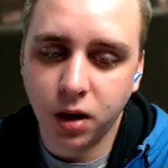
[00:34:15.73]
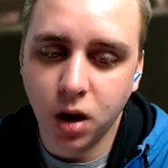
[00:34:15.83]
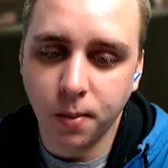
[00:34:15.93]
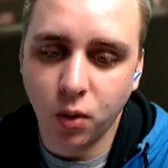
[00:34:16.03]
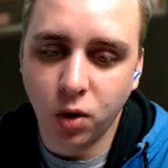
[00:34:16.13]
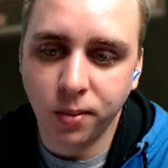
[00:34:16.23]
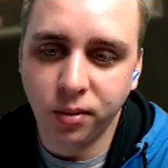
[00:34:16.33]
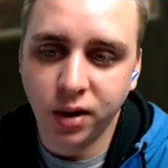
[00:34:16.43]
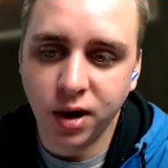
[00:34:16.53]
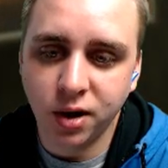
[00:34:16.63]
Number 1
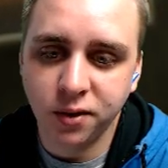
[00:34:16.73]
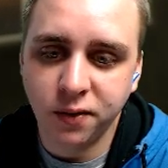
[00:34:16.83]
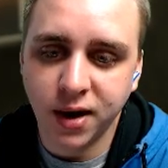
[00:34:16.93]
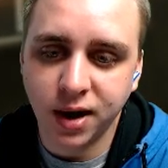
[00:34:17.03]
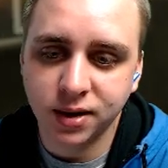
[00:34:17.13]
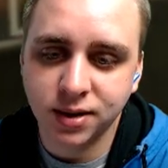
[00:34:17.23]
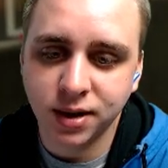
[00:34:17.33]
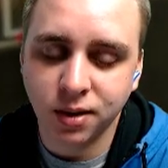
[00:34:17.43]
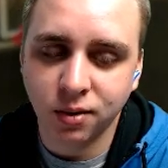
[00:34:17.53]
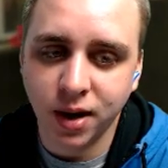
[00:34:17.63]
player in
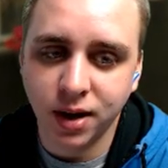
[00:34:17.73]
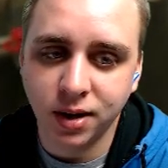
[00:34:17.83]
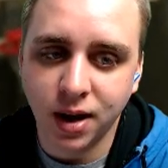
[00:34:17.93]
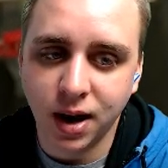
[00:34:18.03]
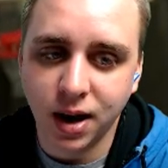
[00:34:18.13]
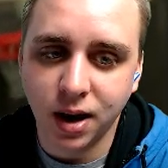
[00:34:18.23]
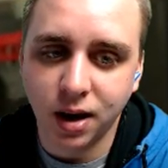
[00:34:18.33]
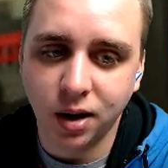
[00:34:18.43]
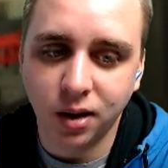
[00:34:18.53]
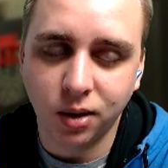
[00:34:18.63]
fantasy right
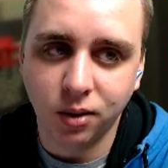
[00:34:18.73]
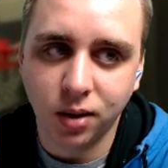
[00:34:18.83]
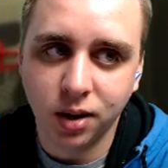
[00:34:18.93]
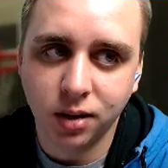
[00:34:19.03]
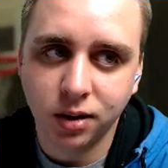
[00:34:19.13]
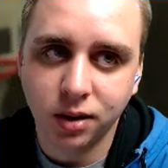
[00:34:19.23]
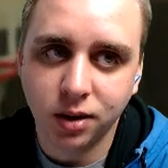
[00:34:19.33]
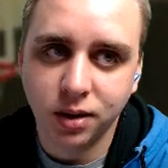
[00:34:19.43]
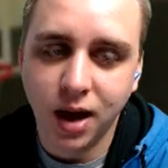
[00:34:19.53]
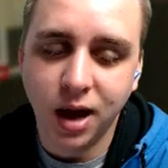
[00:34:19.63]
now,
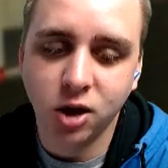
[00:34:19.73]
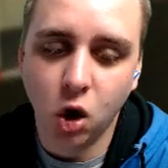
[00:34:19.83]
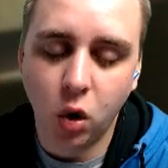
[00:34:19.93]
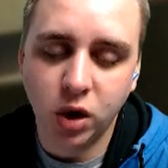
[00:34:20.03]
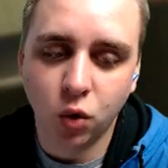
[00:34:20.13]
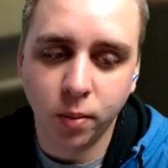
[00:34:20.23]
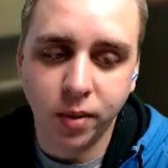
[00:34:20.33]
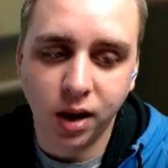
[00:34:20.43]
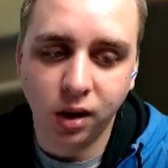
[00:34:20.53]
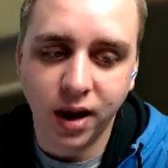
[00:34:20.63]
not knowing where
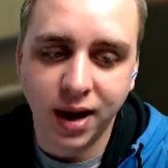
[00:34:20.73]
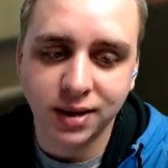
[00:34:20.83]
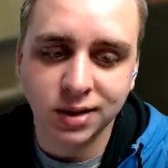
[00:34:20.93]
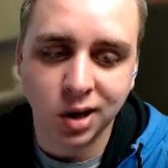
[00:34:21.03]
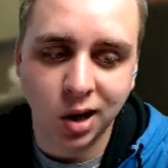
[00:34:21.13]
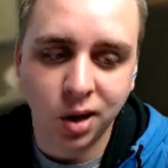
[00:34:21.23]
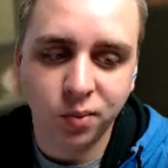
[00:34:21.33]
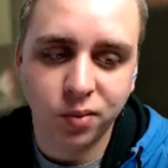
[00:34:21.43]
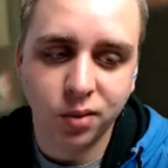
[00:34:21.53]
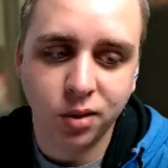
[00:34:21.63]
Bell ends up.